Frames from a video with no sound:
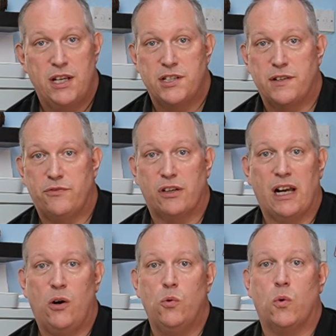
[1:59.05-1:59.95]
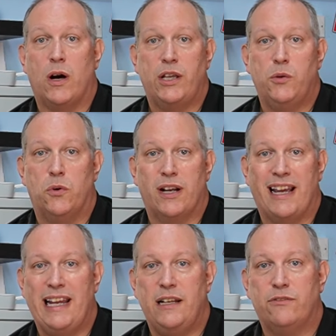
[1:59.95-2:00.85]
So for a cold white you want a
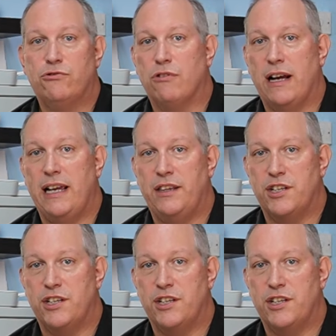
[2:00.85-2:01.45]
hint of grey in the